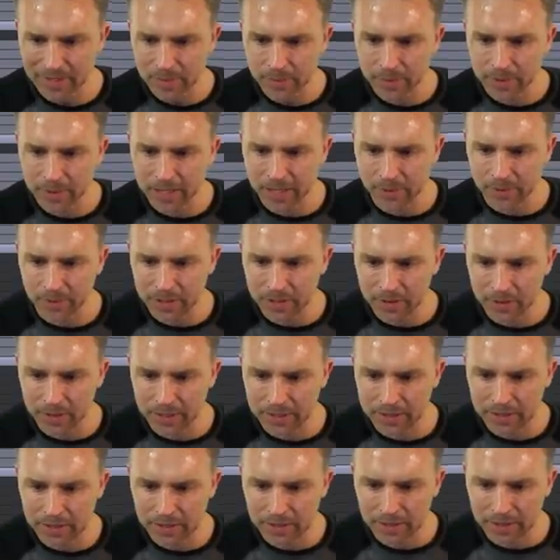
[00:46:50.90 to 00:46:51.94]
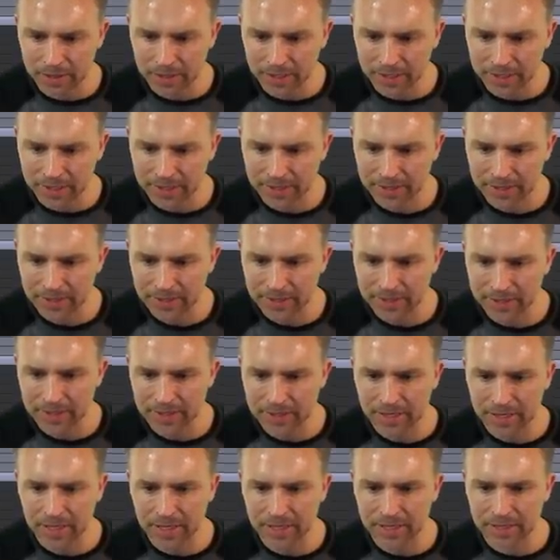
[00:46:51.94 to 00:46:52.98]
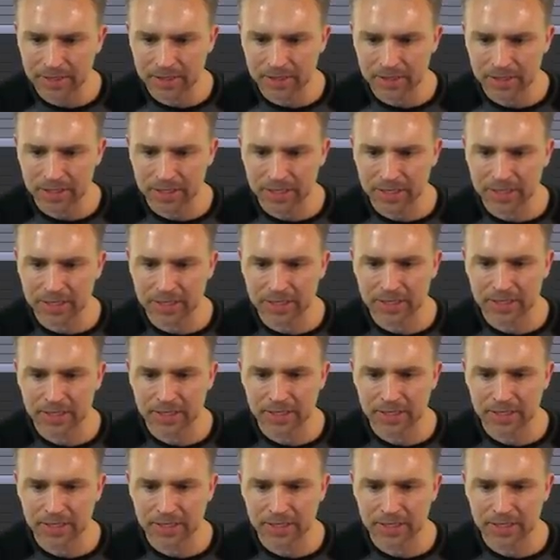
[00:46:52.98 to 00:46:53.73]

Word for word: but now we can go ahead and click and click